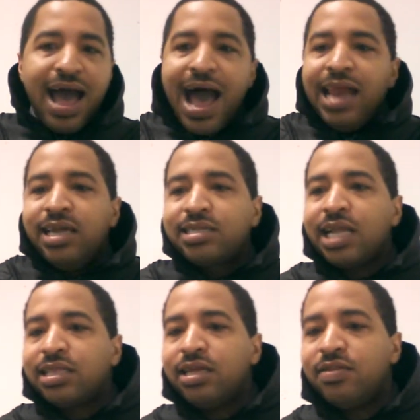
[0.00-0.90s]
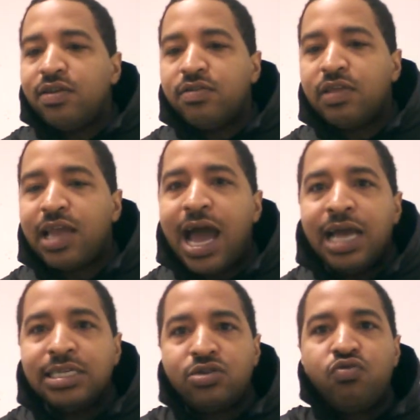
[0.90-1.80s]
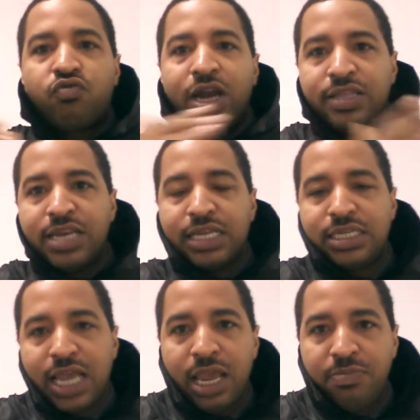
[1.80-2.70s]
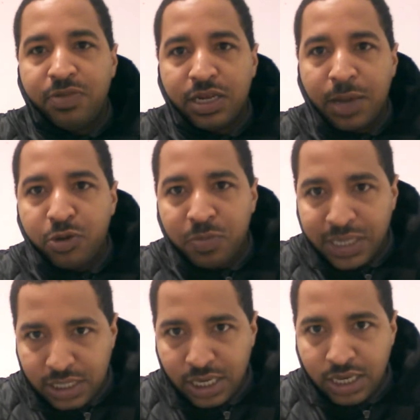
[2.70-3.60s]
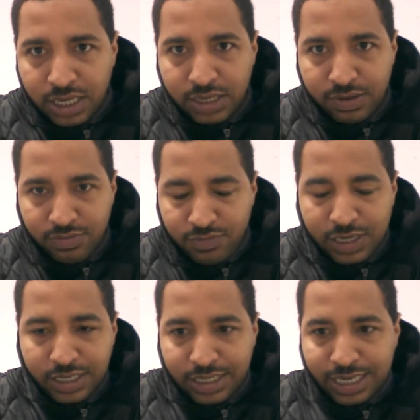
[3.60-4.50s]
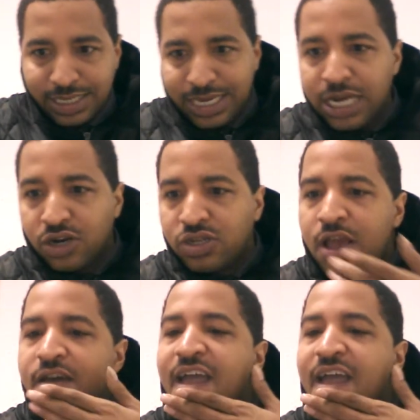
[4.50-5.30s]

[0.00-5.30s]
I looked at the, the, the guys who ranked in that same, the WBC contenders.